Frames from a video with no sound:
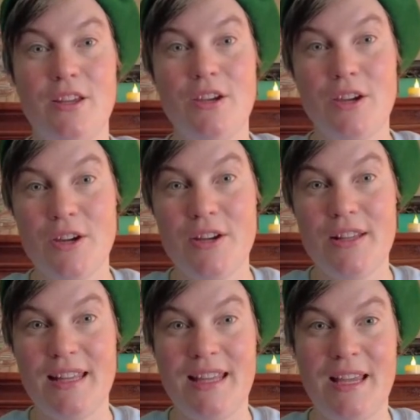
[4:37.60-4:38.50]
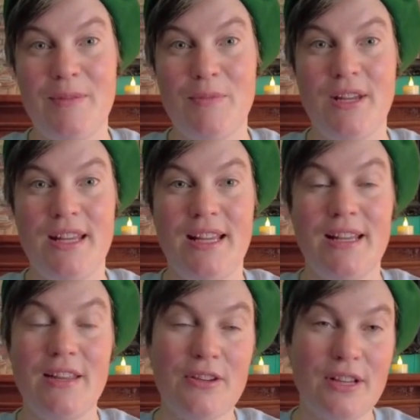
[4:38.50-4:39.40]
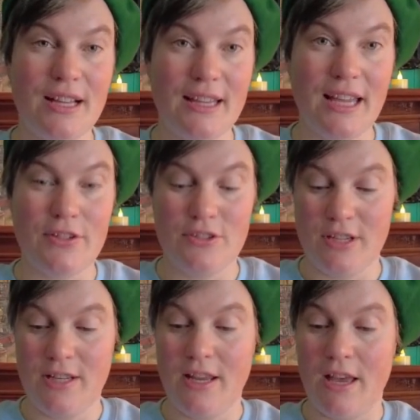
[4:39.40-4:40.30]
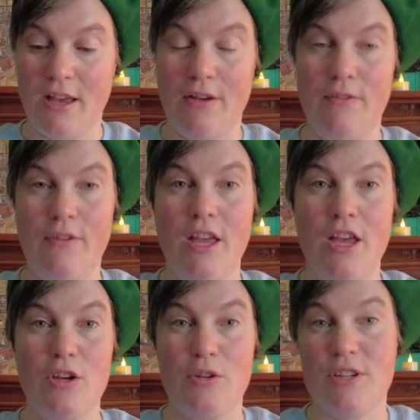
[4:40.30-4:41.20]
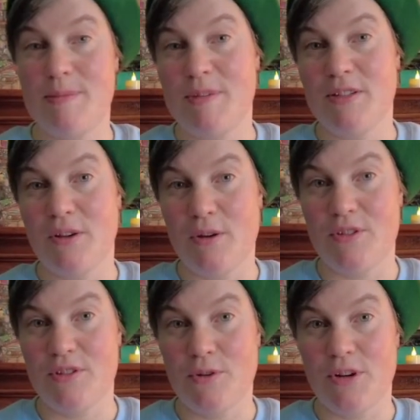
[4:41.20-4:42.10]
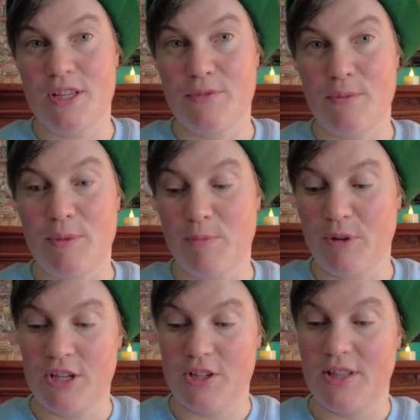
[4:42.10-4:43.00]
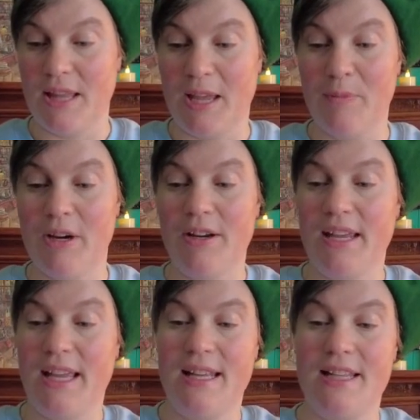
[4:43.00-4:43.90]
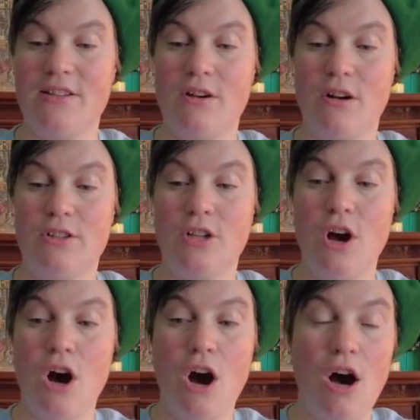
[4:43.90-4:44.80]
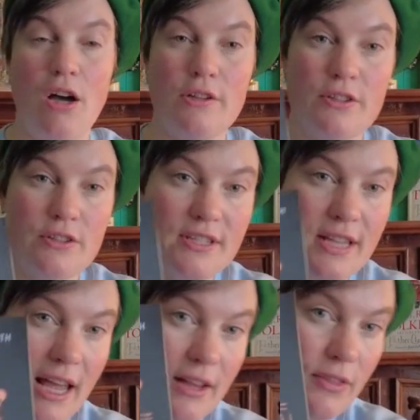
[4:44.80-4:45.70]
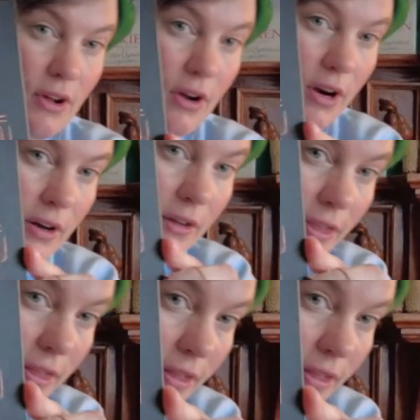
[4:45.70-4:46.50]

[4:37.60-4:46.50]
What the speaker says: Currently, I'm reading another collection of Christmas ghost stories from the British Library, and it's called Haunters at the Hearth.